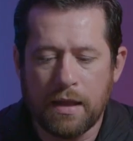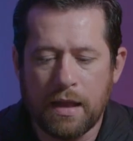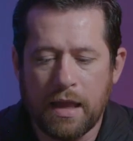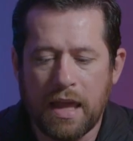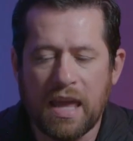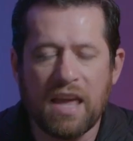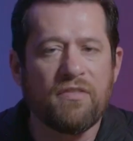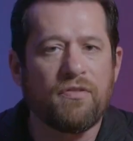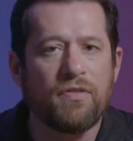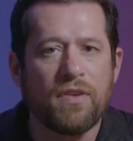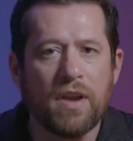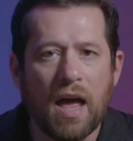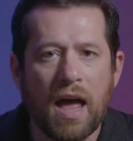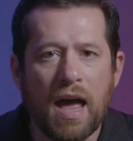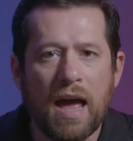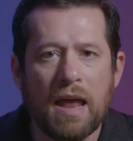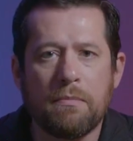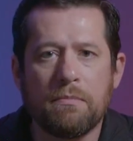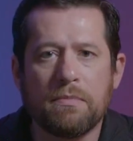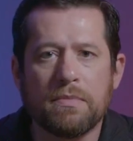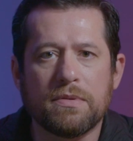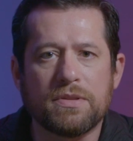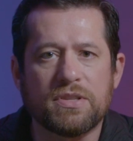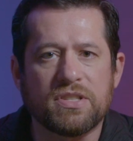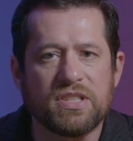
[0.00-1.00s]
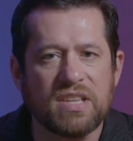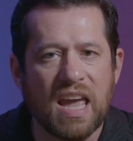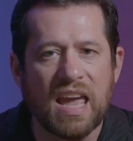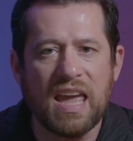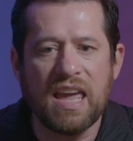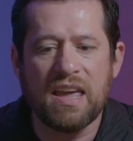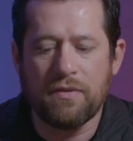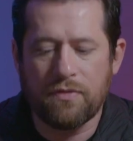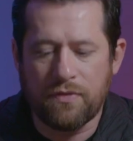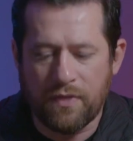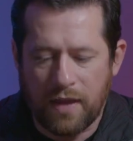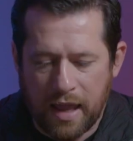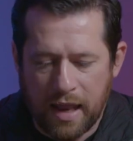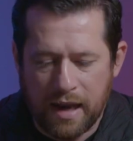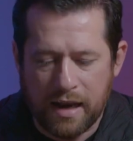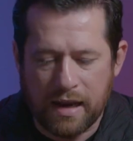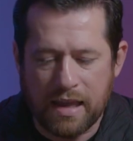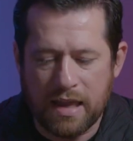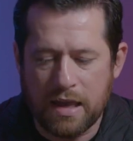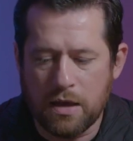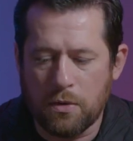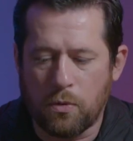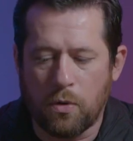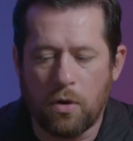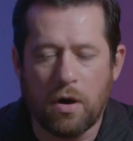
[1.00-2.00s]
If not, save and
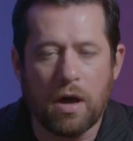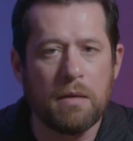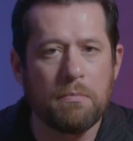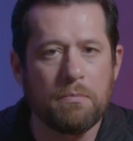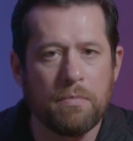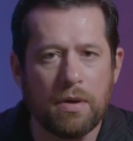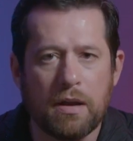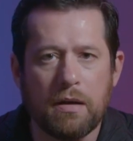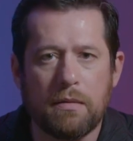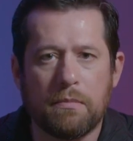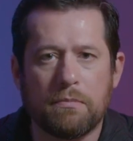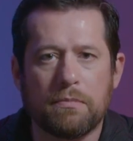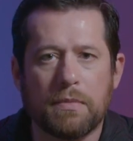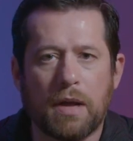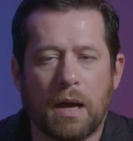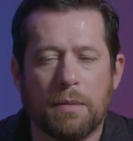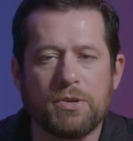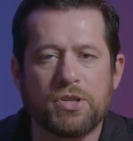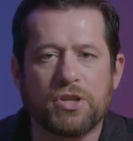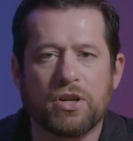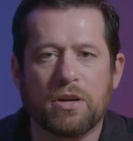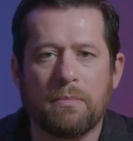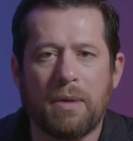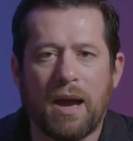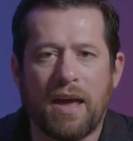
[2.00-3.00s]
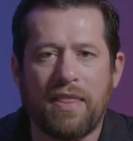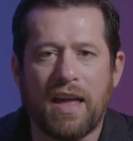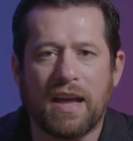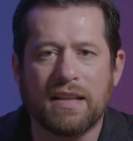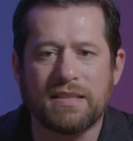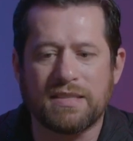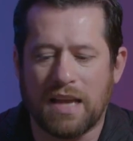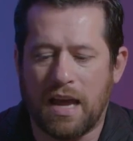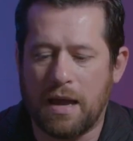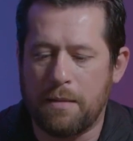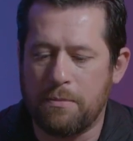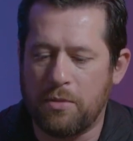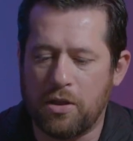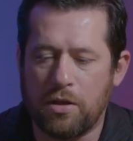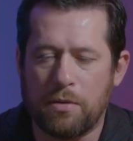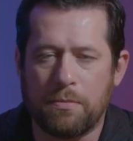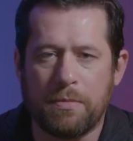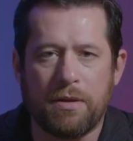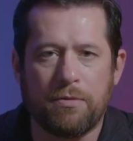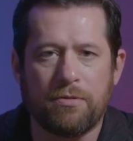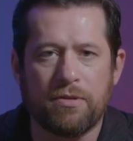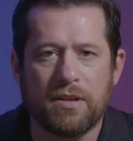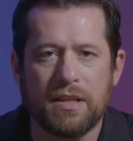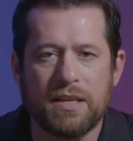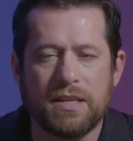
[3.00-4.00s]
get one, but I'm sure by that time they'll
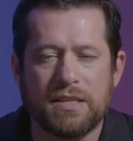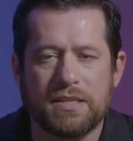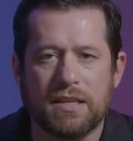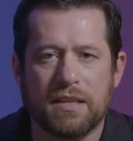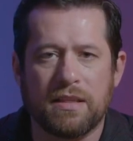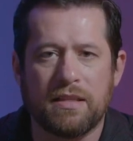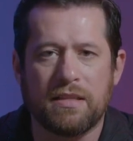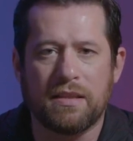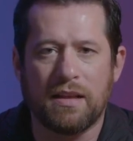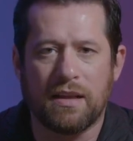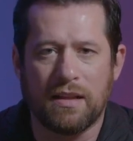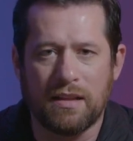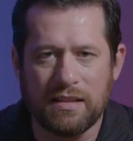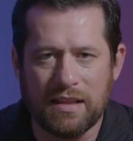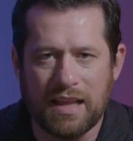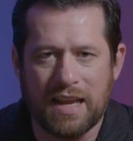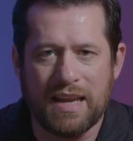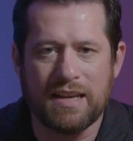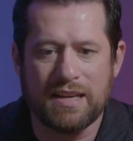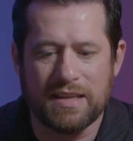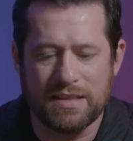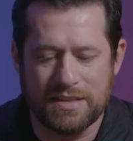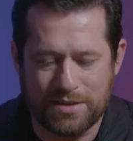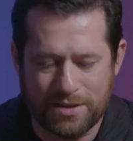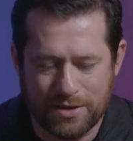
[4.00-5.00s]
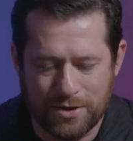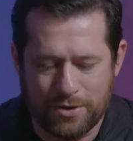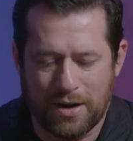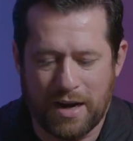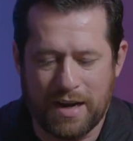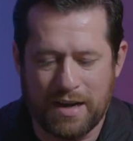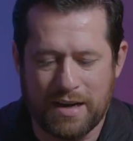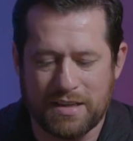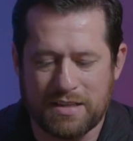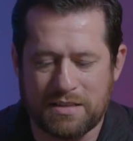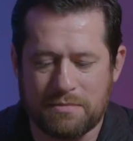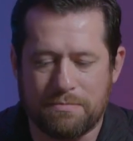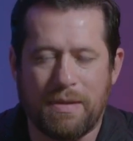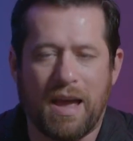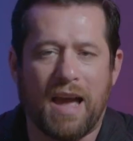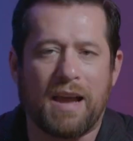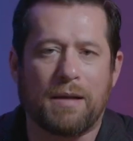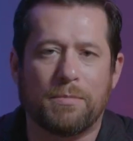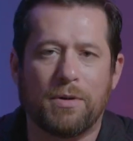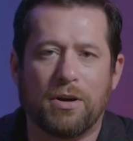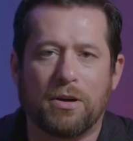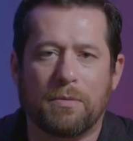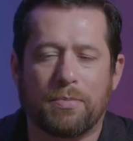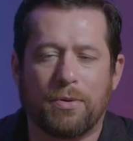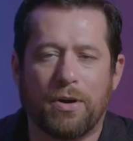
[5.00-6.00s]
be releasing the latest, greatest
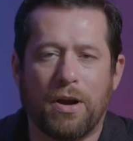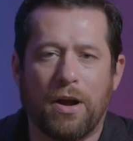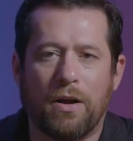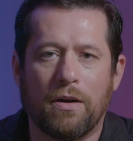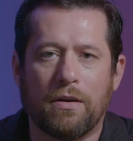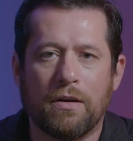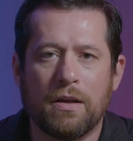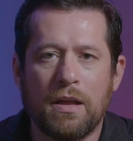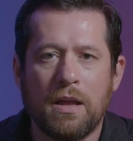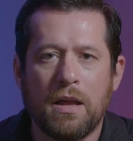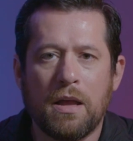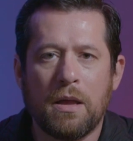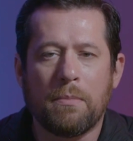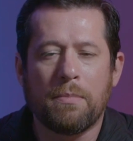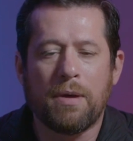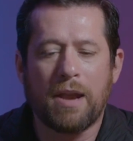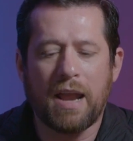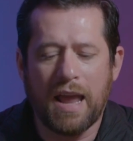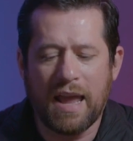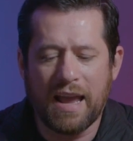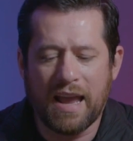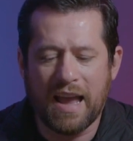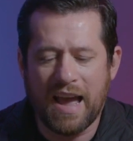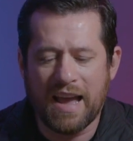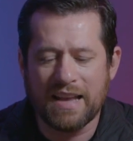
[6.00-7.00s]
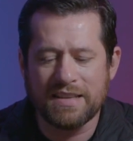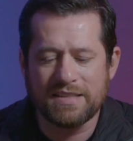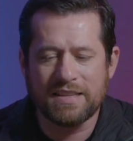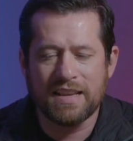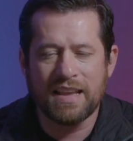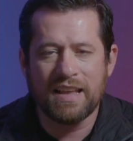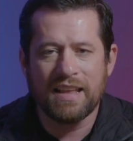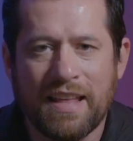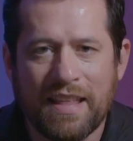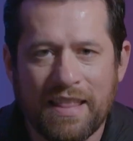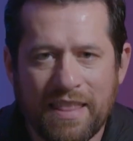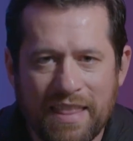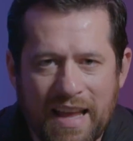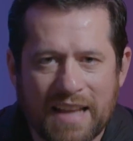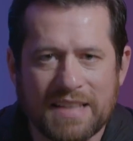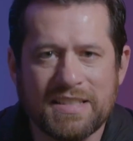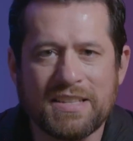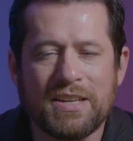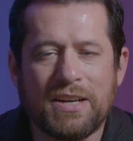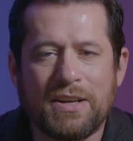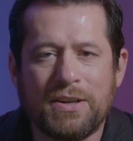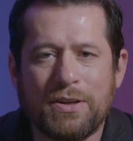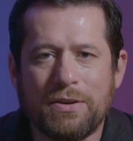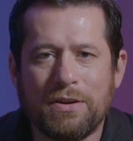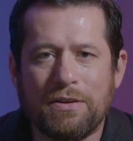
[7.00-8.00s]
MacBook Pro. But hey guys, that's
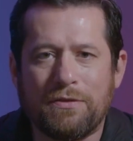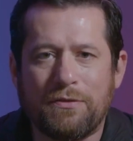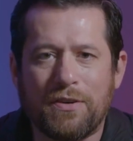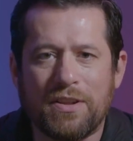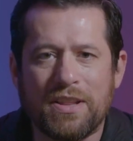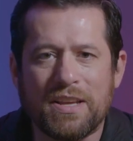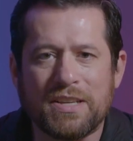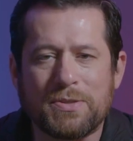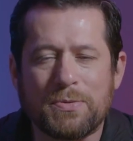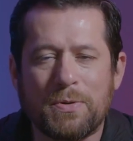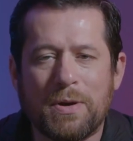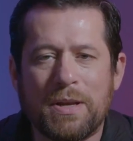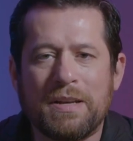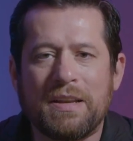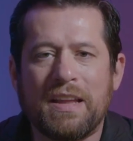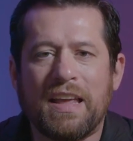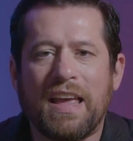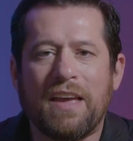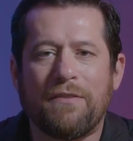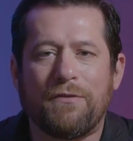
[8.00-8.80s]
gonna do it for this one.